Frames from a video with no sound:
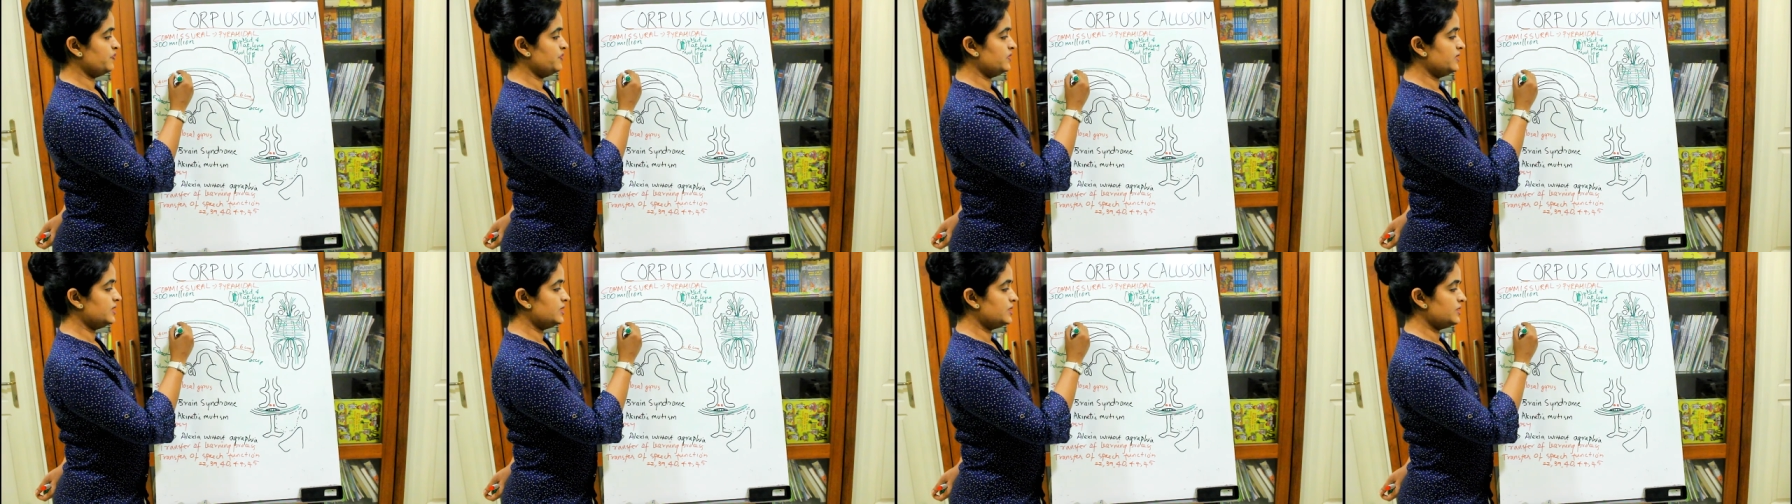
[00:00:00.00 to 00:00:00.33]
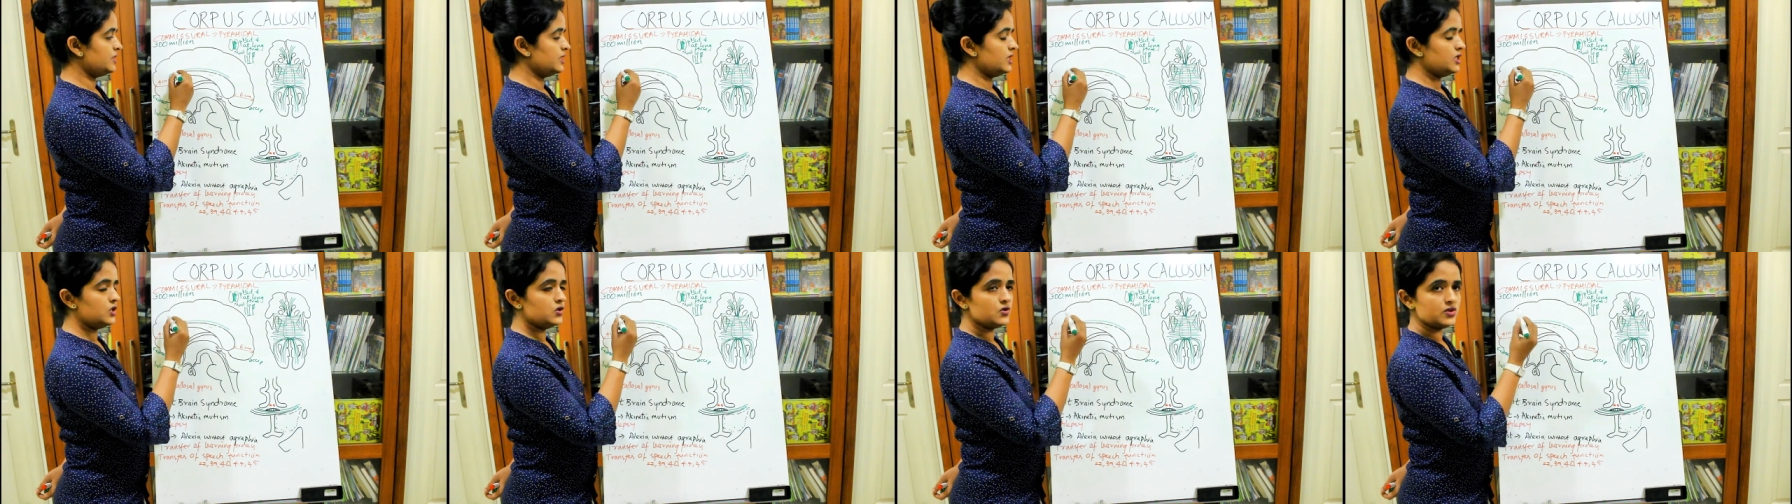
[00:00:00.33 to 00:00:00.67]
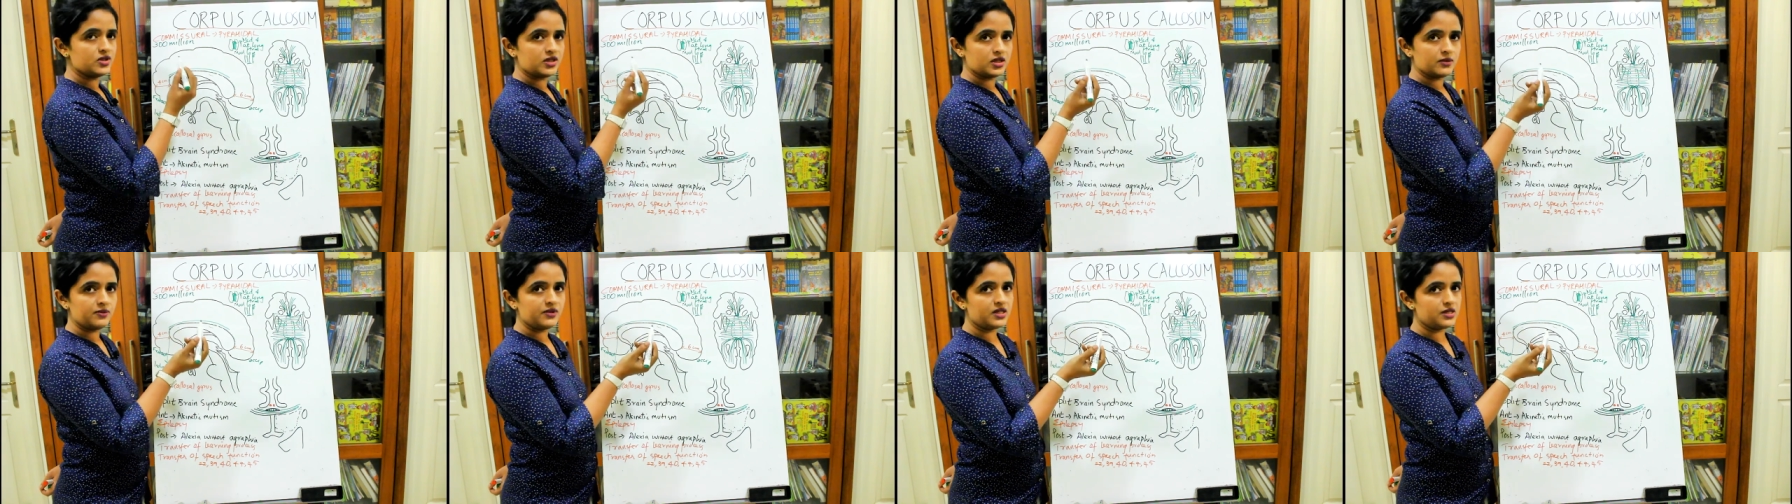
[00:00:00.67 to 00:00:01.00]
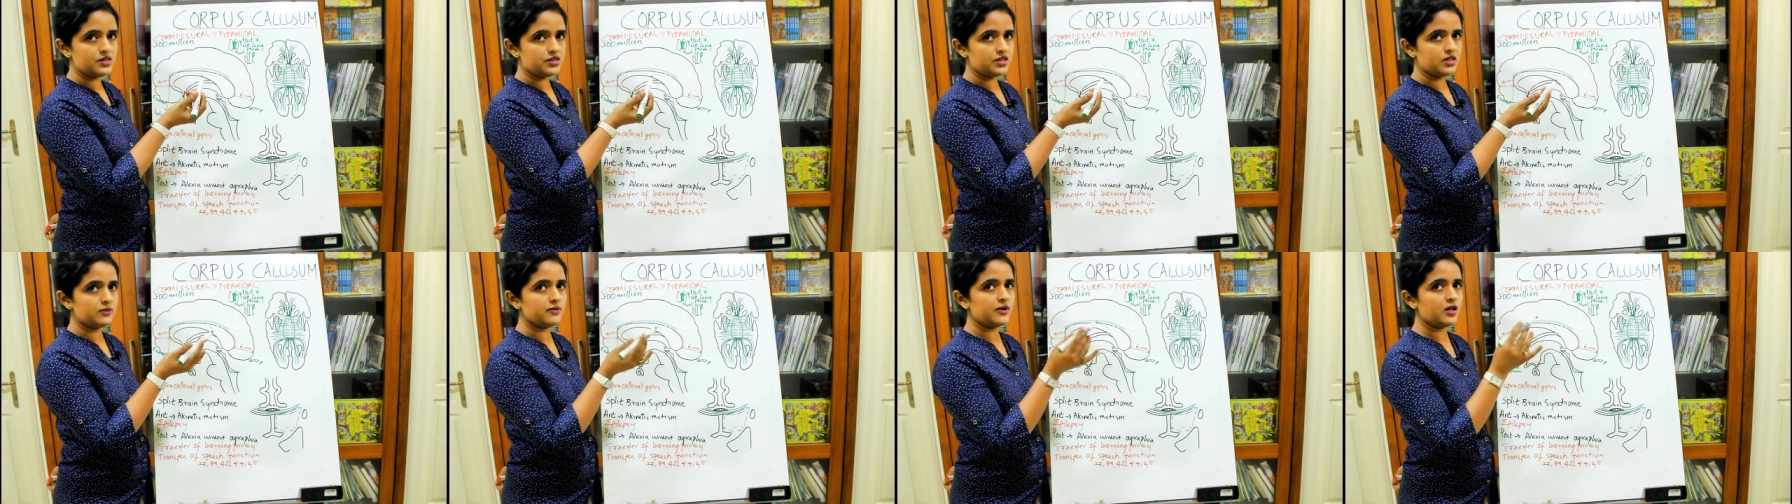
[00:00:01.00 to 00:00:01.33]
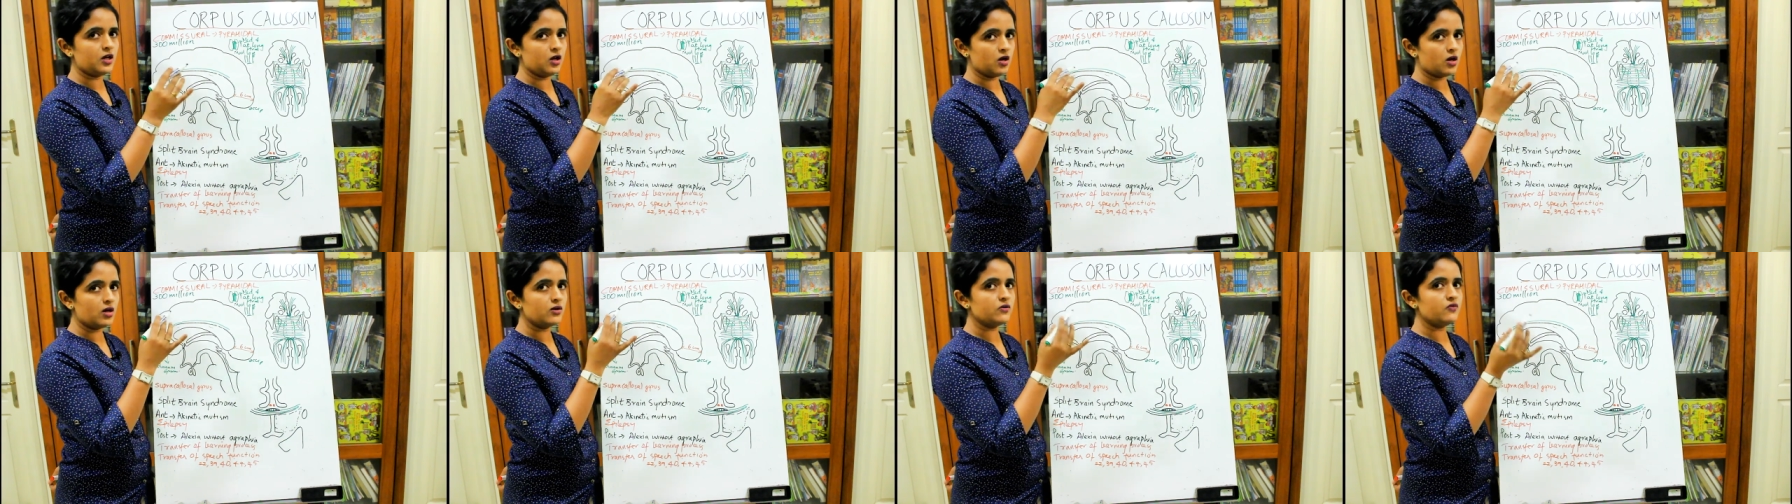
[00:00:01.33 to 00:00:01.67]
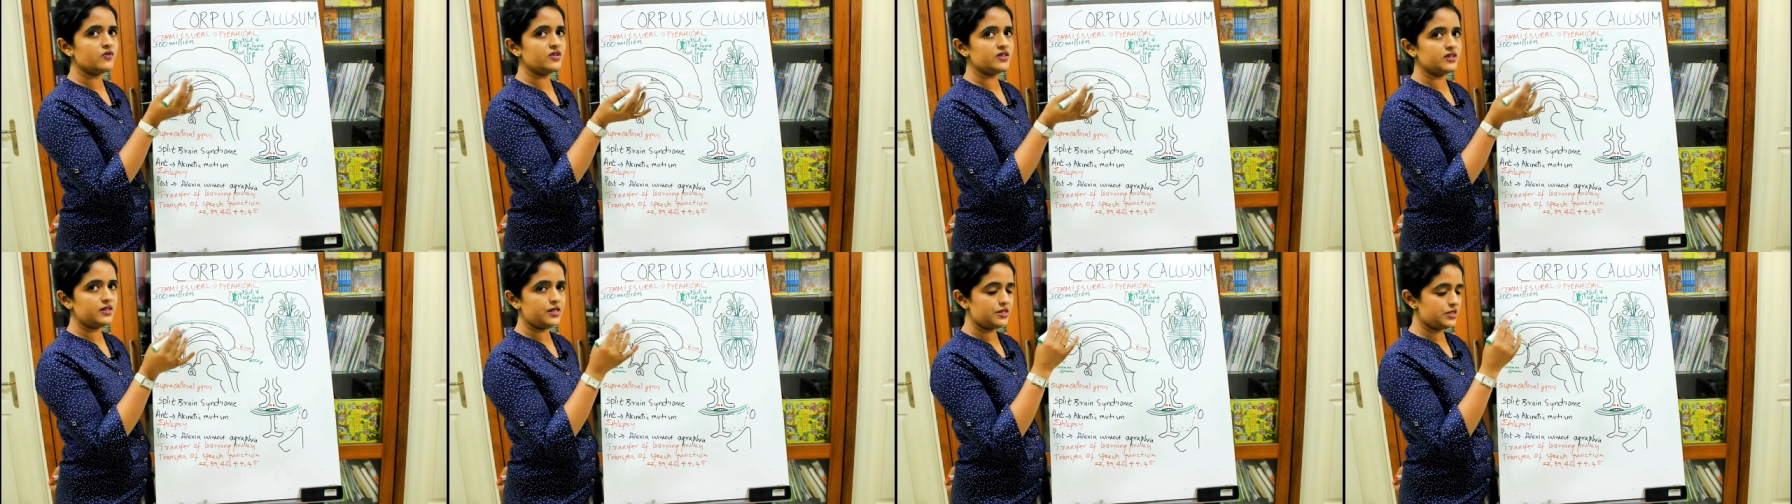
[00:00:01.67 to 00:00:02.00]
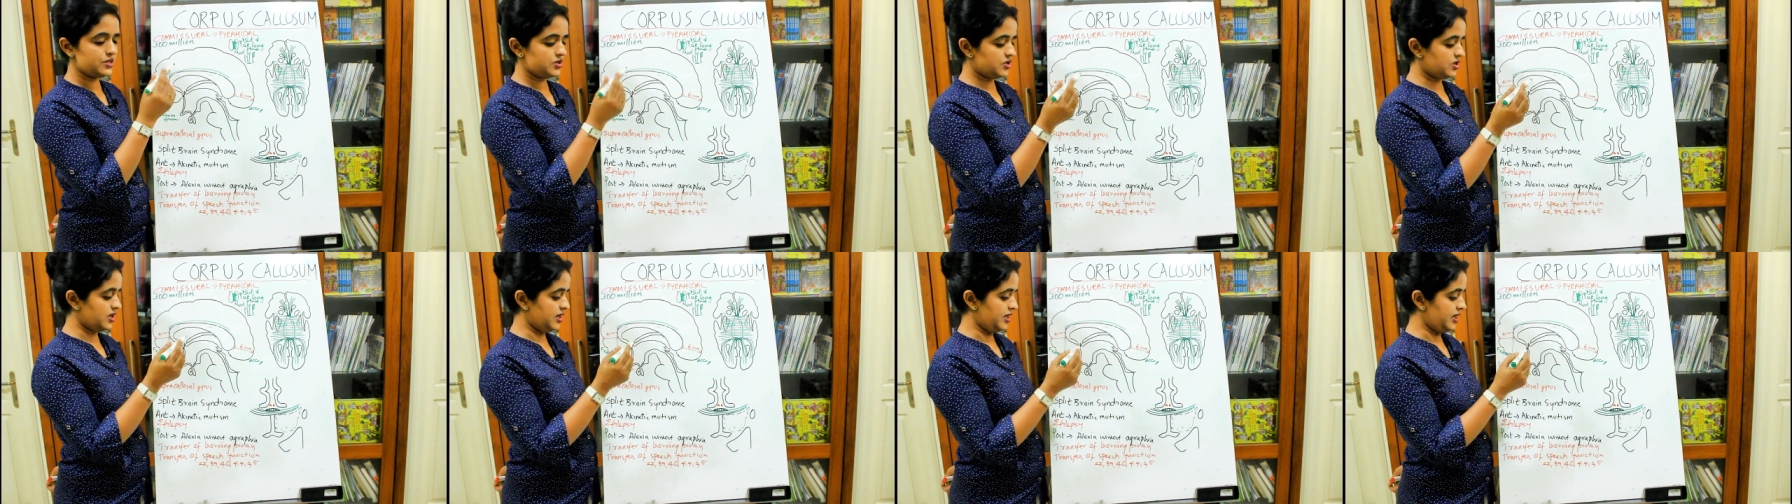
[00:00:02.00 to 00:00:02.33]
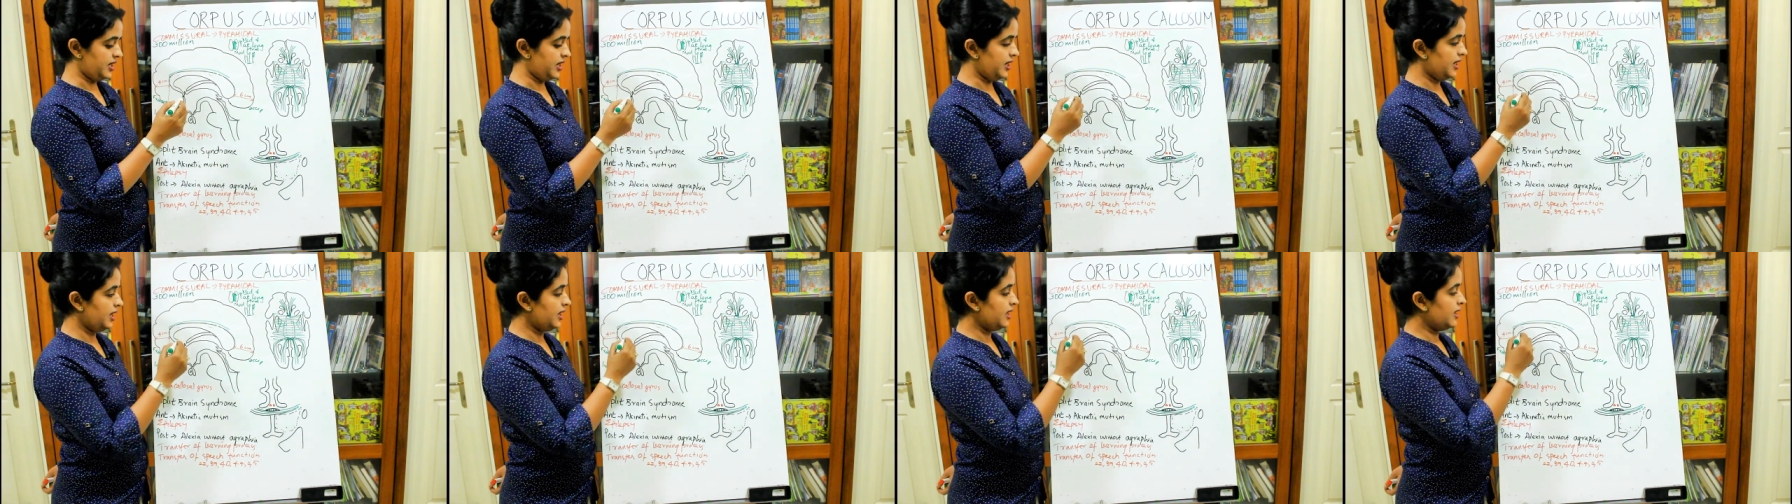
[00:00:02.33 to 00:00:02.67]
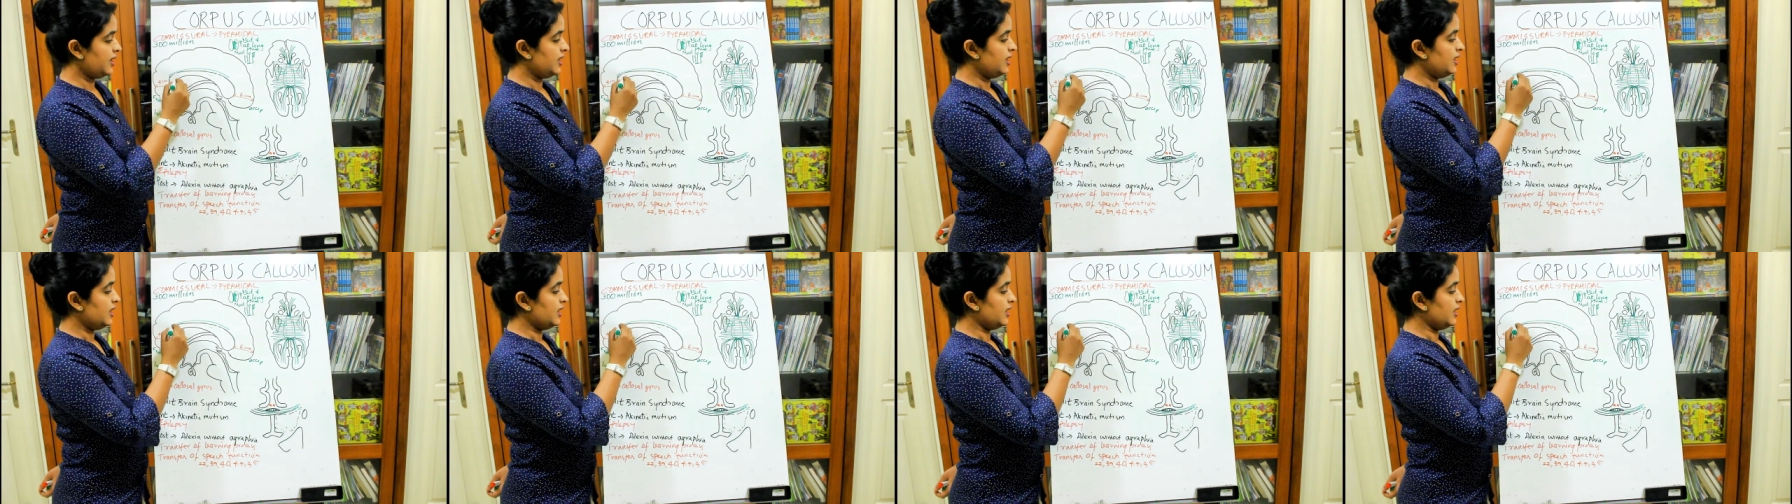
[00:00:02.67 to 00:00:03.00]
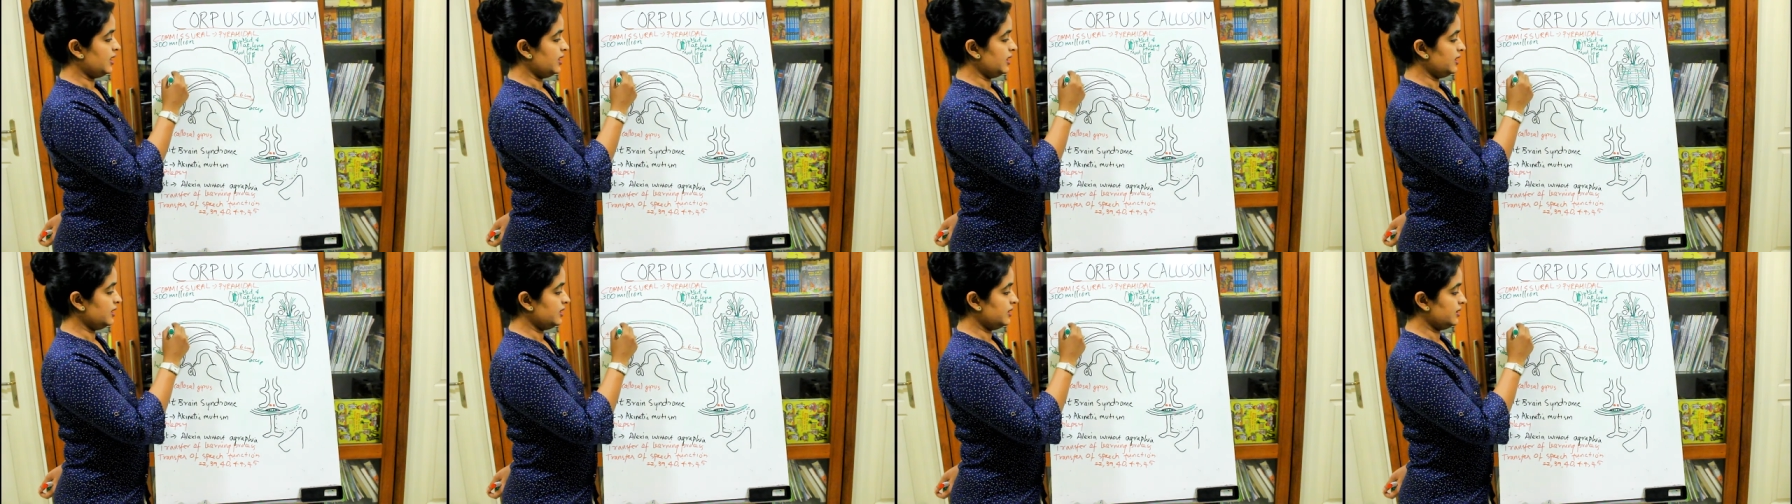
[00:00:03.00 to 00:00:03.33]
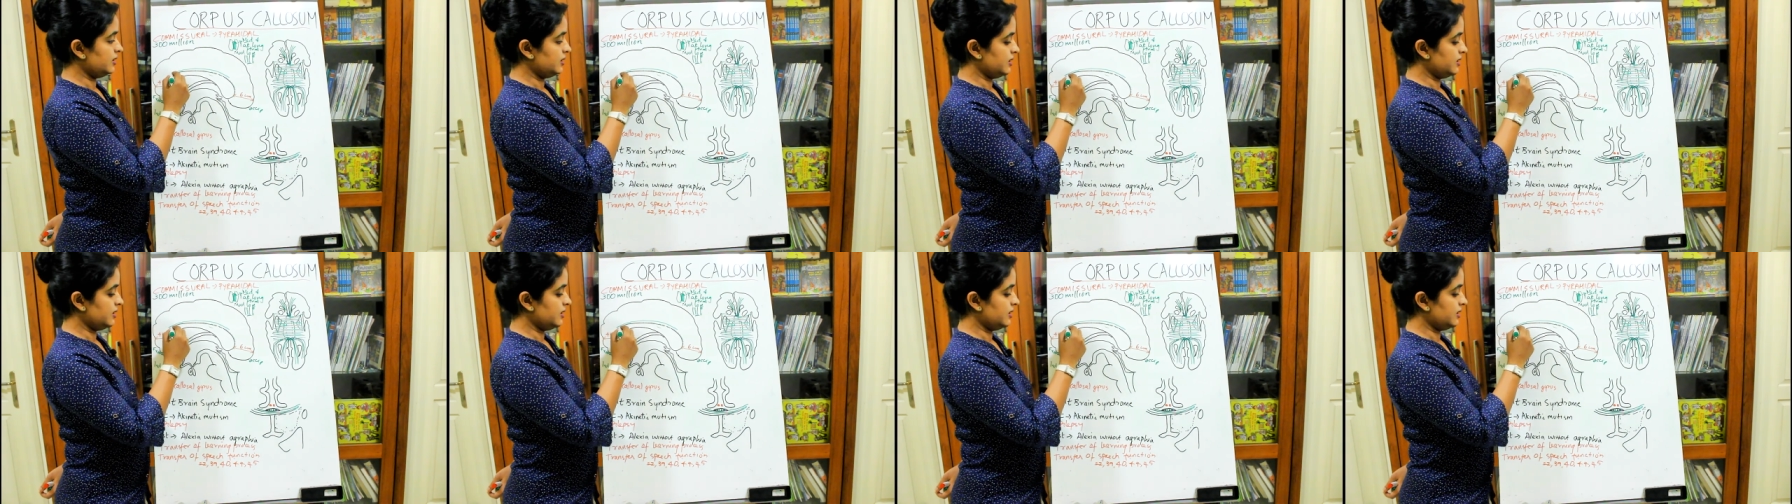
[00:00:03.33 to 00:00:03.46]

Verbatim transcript: this indusium griseum along with these striae are